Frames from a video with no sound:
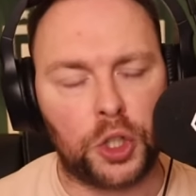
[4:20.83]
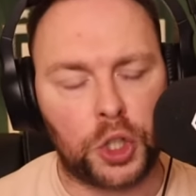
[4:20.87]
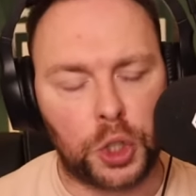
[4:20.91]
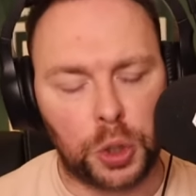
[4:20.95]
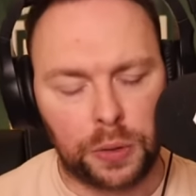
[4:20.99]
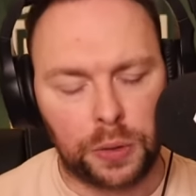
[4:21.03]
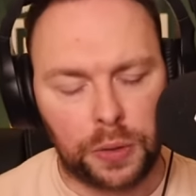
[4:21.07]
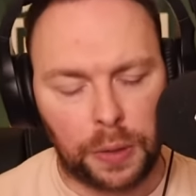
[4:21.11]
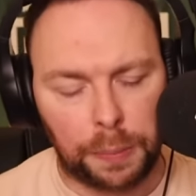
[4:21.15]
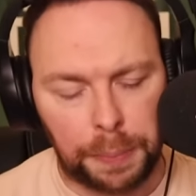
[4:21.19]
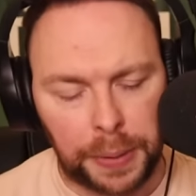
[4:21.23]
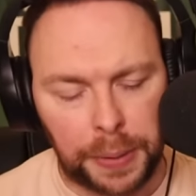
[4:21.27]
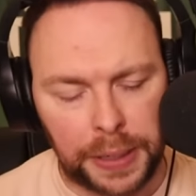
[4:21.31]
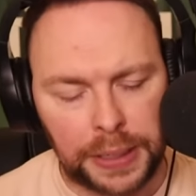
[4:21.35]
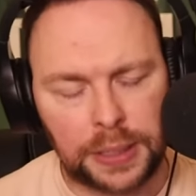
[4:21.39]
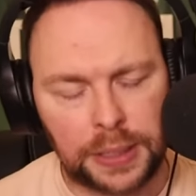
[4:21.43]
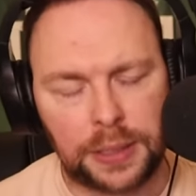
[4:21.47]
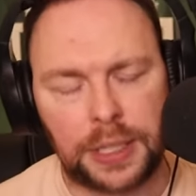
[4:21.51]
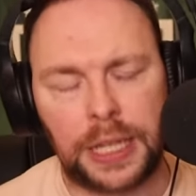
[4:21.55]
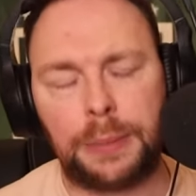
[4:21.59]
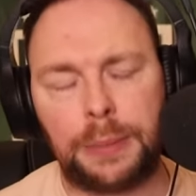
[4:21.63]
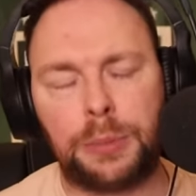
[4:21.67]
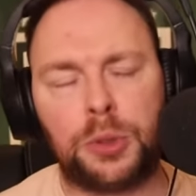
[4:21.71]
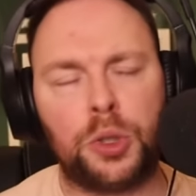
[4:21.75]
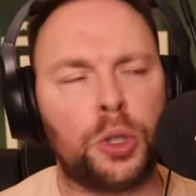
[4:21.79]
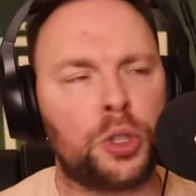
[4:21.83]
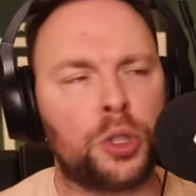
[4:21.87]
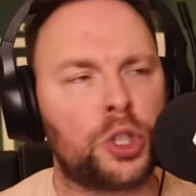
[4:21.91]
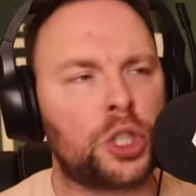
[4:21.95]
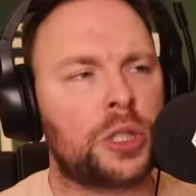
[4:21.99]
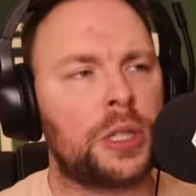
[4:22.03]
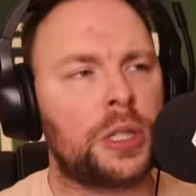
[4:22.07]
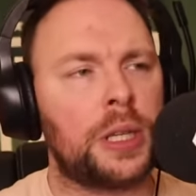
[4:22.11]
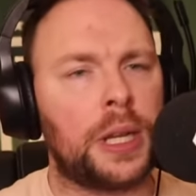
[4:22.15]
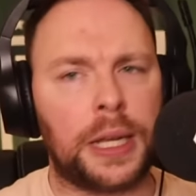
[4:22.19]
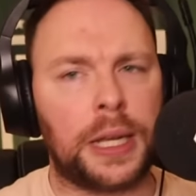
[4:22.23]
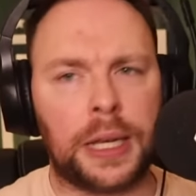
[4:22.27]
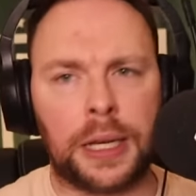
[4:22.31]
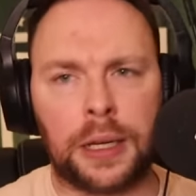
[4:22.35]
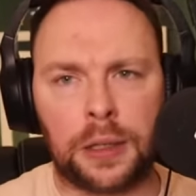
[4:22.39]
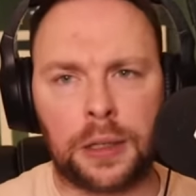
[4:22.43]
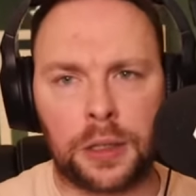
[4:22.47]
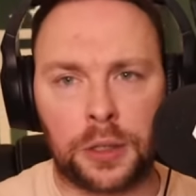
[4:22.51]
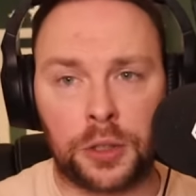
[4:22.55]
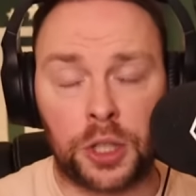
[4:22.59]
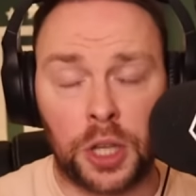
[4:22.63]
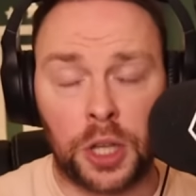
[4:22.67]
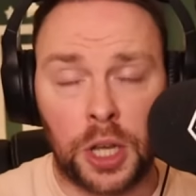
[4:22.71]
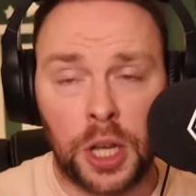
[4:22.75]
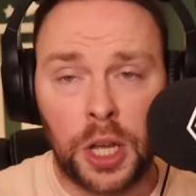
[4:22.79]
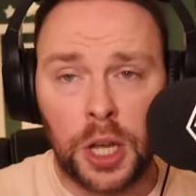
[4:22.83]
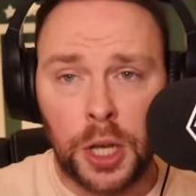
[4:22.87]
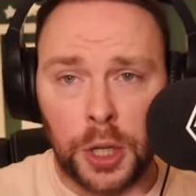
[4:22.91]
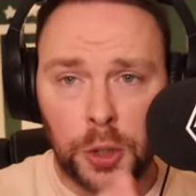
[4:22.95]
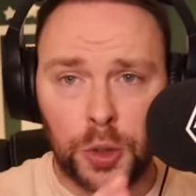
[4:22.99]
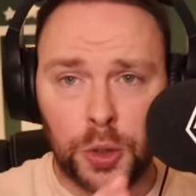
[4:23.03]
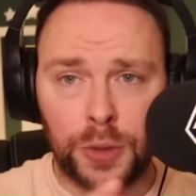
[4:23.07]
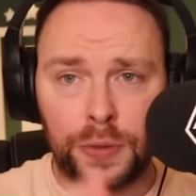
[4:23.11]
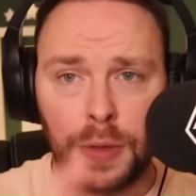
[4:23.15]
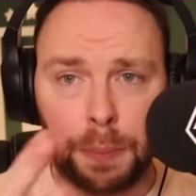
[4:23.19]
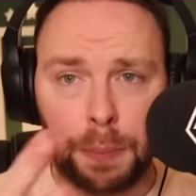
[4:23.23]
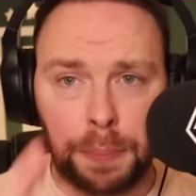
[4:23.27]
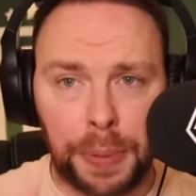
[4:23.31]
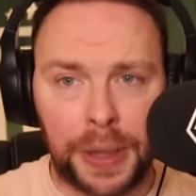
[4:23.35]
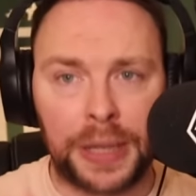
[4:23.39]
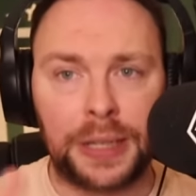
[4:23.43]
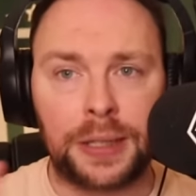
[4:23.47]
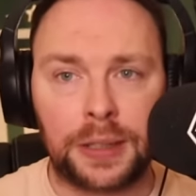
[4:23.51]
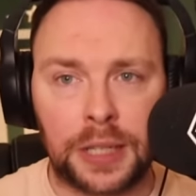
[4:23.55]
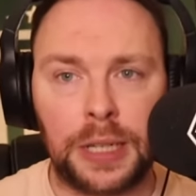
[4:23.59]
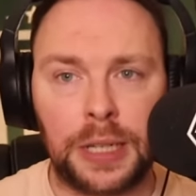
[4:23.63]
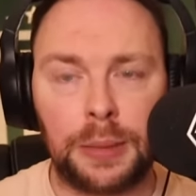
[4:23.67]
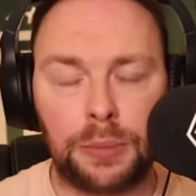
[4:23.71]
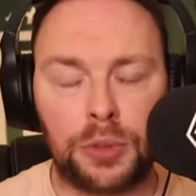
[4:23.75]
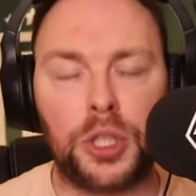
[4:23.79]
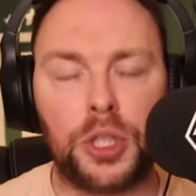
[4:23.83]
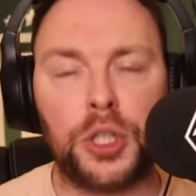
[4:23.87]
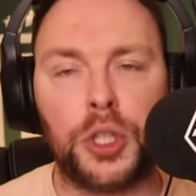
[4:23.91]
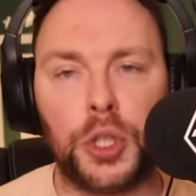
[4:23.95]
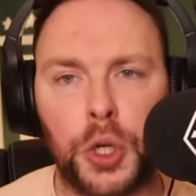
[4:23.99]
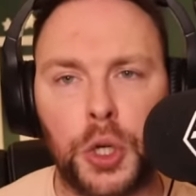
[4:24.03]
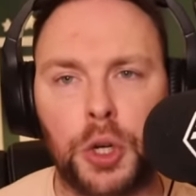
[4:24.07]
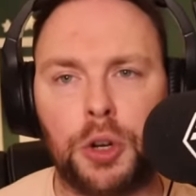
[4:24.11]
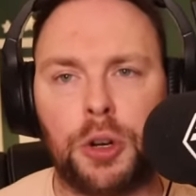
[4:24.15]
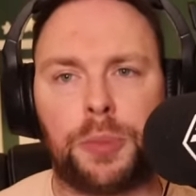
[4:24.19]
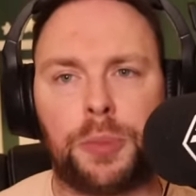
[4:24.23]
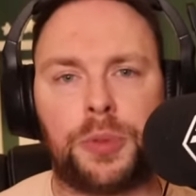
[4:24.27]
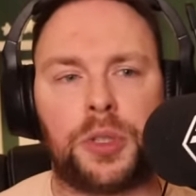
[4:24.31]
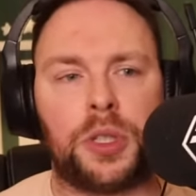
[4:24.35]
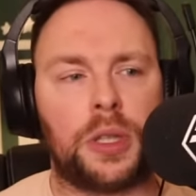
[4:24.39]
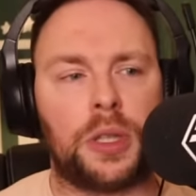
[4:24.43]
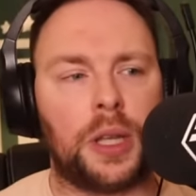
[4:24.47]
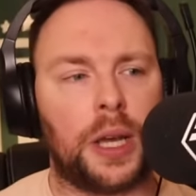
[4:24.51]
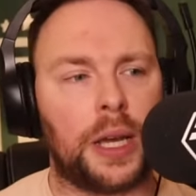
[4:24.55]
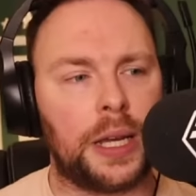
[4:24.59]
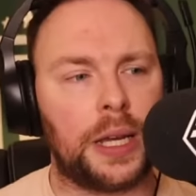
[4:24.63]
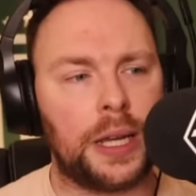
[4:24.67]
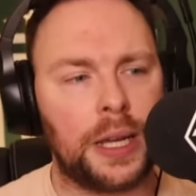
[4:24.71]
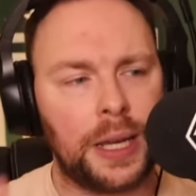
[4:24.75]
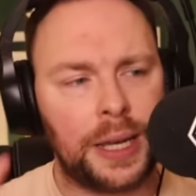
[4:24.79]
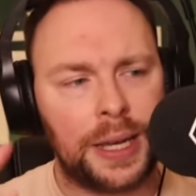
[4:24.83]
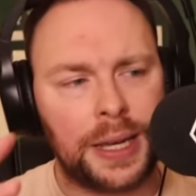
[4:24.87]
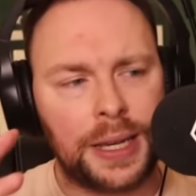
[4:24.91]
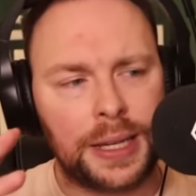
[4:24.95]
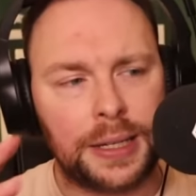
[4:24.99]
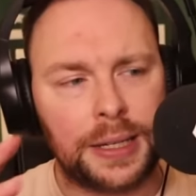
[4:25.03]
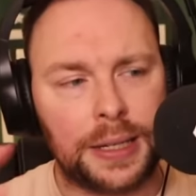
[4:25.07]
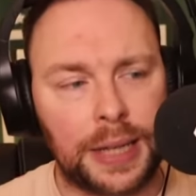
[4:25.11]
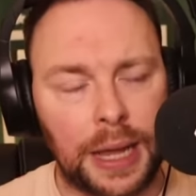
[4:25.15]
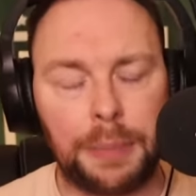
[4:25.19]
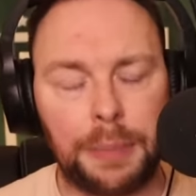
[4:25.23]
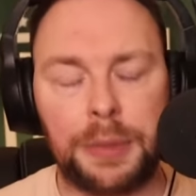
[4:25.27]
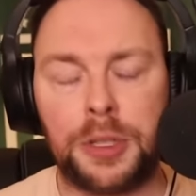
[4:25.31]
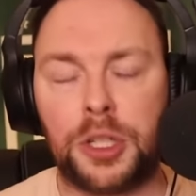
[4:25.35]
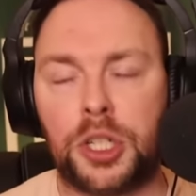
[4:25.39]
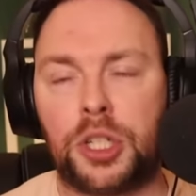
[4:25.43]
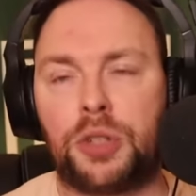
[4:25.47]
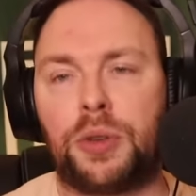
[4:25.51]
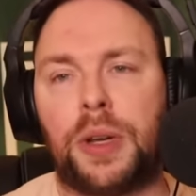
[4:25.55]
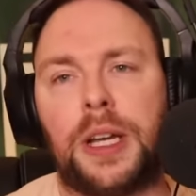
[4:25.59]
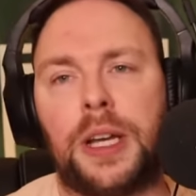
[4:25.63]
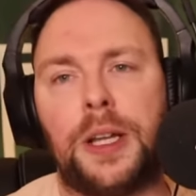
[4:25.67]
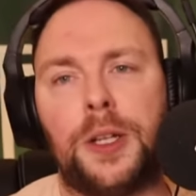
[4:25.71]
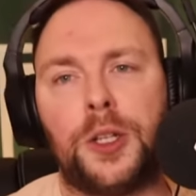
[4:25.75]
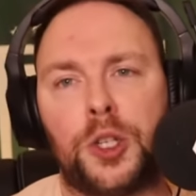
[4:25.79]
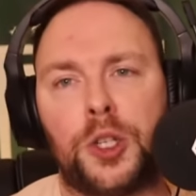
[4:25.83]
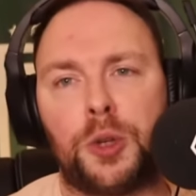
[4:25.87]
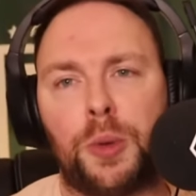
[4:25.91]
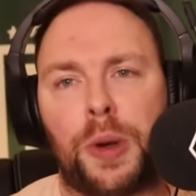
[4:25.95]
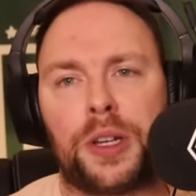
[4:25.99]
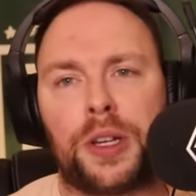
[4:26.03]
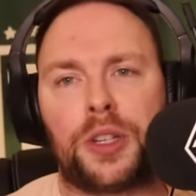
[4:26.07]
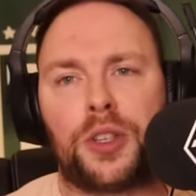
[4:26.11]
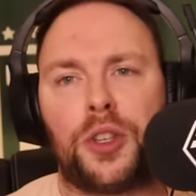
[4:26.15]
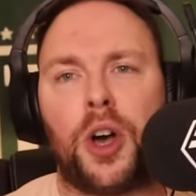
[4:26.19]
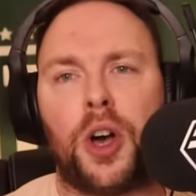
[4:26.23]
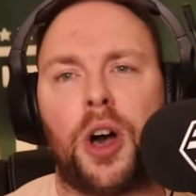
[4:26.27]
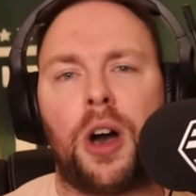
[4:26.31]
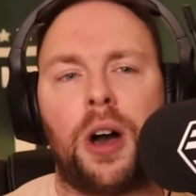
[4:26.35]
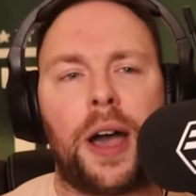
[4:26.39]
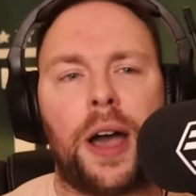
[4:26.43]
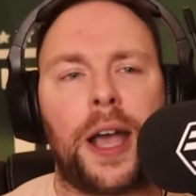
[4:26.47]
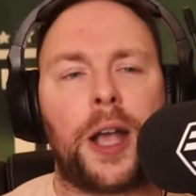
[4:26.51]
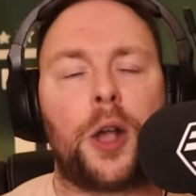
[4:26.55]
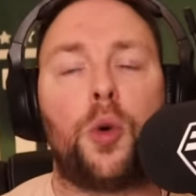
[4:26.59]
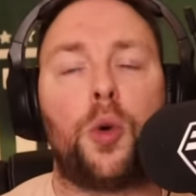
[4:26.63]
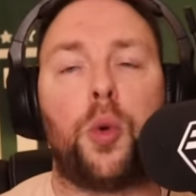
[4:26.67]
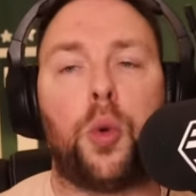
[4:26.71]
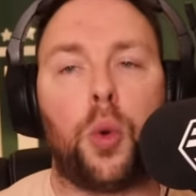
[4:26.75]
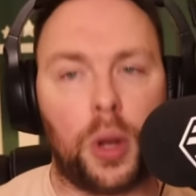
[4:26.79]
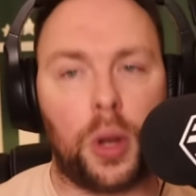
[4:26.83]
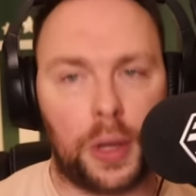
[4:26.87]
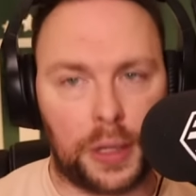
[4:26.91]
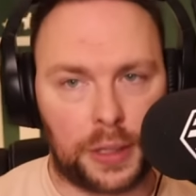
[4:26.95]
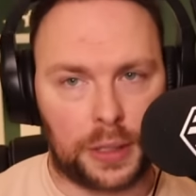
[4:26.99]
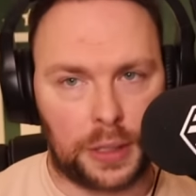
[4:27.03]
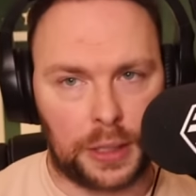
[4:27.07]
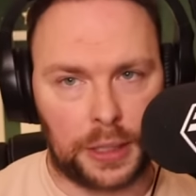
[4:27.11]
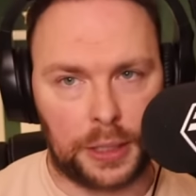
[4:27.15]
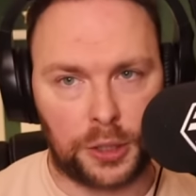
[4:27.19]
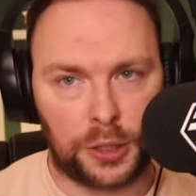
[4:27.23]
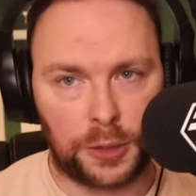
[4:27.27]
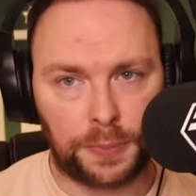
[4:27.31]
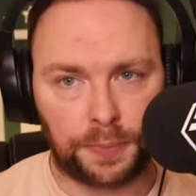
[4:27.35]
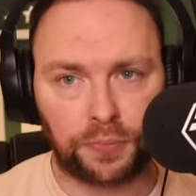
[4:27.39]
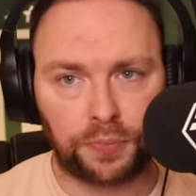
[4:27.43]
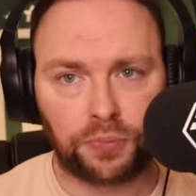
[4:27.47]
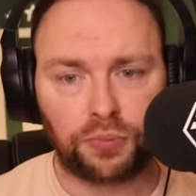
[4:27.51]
Two of the best teams, not just in England, two of the best teams in Europe today, demonstrating to us the high qualities